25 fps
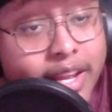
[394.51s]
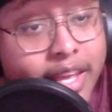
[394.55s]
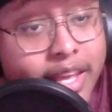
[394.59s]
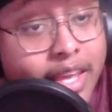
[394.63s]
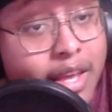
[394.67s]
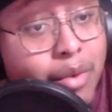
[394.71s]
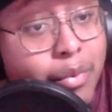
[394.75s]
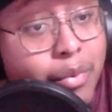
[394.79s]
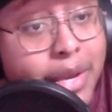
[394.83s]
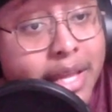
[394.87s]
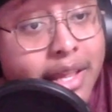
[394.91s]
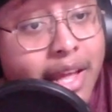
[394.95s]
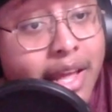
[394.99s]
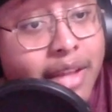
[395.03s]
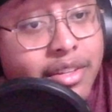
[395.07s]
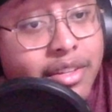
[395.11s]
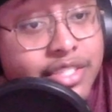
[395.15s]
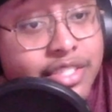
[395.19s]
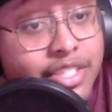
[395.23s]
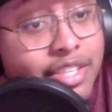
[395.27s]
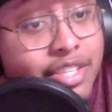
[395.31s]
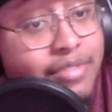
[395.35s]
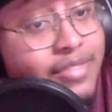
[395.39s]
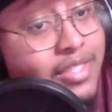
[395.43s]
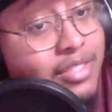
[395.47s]
Again, we allowed the
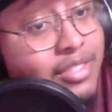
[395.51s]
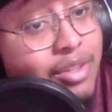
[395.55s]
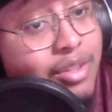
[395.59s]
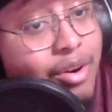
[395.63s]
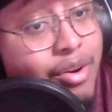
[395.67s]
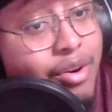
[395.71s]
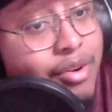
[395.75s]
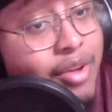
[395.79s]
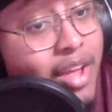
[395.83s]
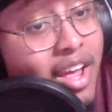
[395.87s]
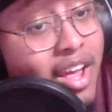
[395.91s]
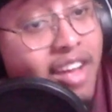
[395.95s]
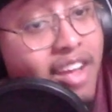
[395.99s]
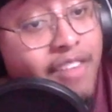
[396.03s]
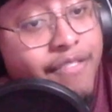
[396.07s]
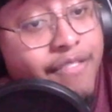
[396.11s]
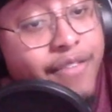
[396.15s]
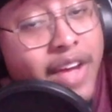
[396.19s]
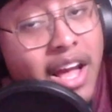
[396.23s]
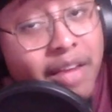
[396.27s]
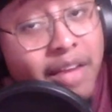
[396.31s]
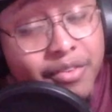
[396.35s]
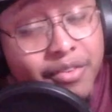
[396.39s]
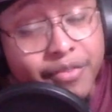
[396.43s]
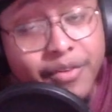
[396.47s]
Chiefs to start
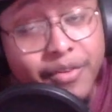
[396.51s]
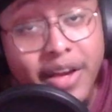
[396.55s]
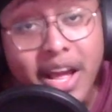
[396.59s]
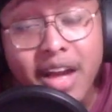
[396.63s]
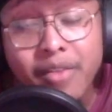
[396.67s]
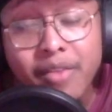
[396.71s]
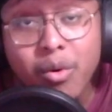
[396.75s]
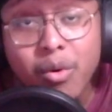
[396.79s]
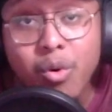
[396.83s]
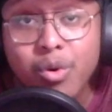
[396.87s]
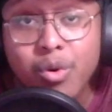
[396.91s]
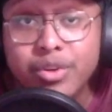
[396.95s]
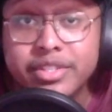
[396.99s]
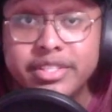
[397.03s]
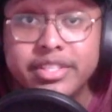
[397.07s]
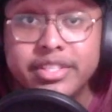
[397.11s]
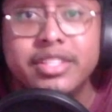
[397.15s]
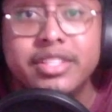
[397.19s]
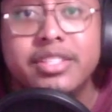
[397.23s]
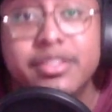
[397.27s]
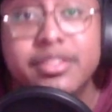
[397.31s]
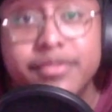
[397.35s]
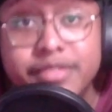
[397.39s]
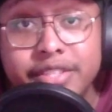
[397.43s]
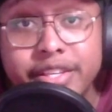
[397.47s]
five of five or
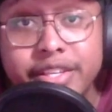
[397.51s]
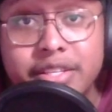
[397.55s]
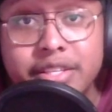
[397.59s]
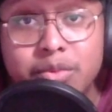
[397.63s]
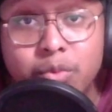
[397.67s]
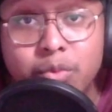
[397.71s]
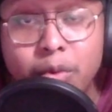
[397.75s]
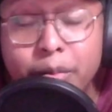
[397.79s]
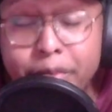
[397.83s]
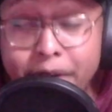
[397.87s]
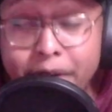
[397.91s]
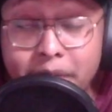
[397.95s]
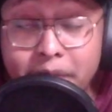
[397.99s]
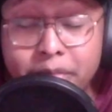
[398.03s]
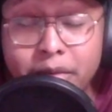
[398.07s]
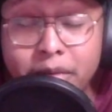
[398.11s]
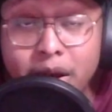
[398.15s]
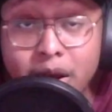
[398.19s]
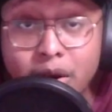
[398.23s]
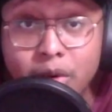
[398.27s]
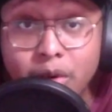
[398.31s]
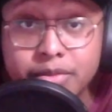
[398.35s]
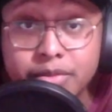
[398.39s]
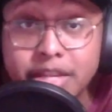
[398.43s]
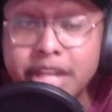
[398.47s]
six of six with Pat
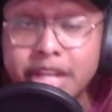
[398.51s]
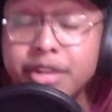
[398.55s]
Mahomes.